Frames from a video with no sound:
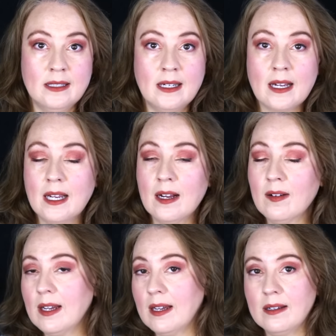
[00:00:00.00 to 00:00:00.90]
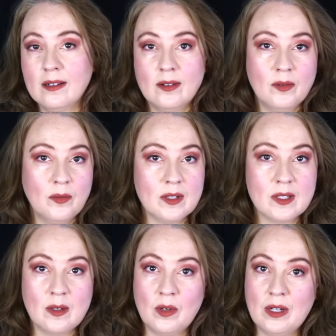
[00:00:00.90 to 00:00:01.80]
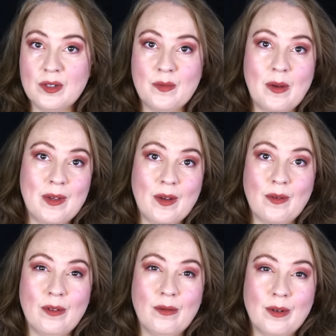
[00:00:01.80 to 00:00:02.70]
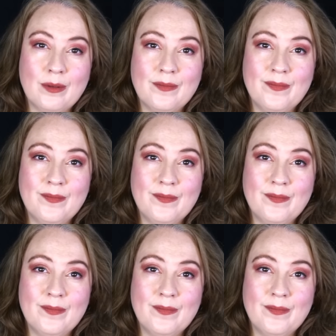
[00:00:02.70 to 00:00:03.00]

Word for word: Not caring what someone else might be going through.